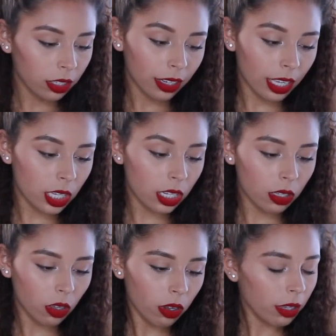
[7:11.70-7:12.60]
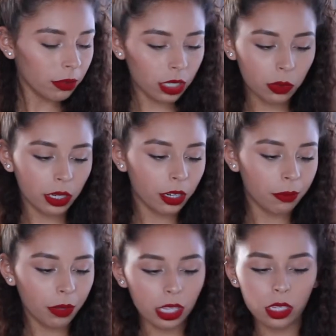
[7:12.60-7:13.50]
it's, oh yeah, it says right here,
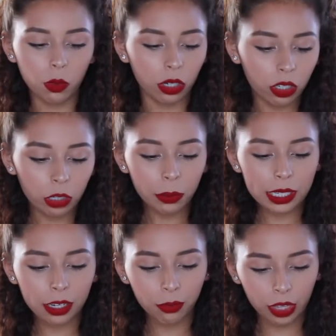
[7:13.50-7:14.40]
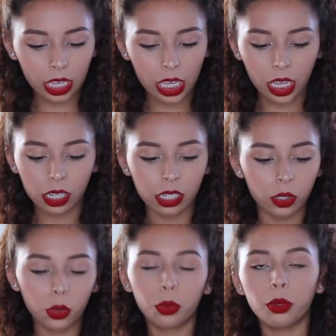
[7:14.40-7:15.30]
it's 100% vegan and
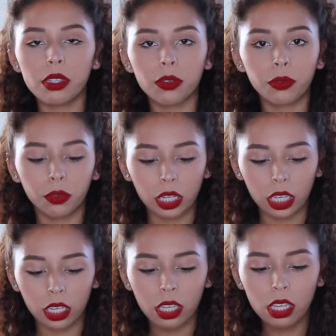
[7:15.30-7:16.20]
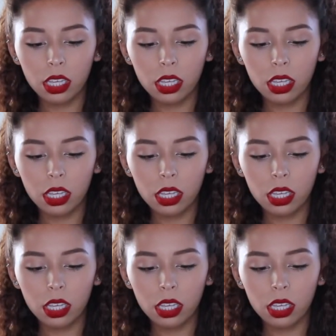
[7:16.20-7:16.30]
it's cruelty free.